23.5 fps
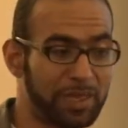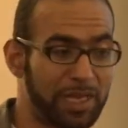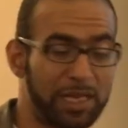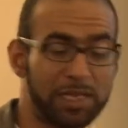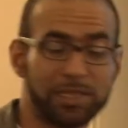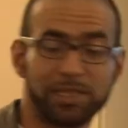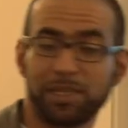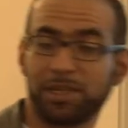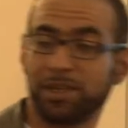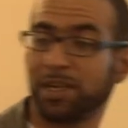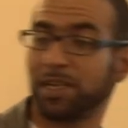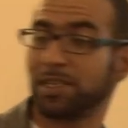
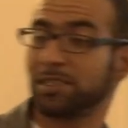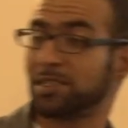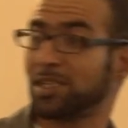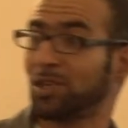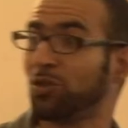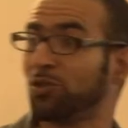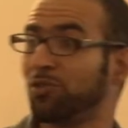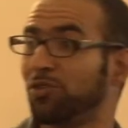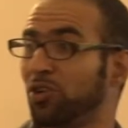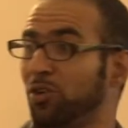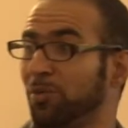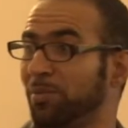And it creates
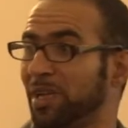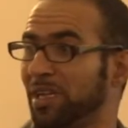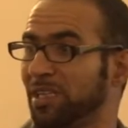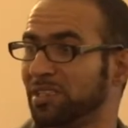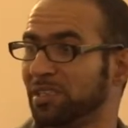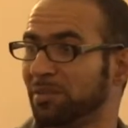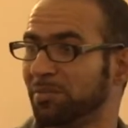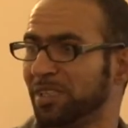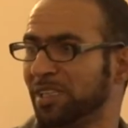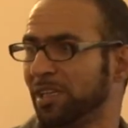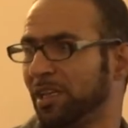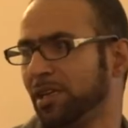xenophobia in
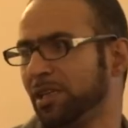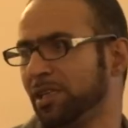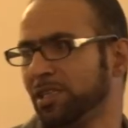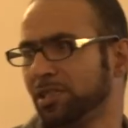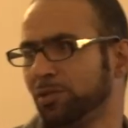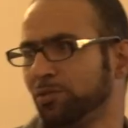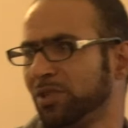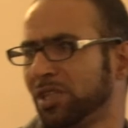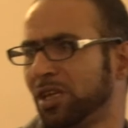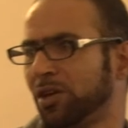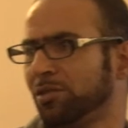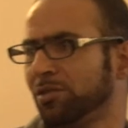the Middle
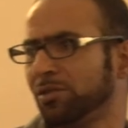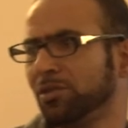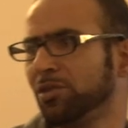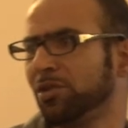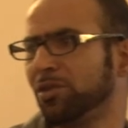East without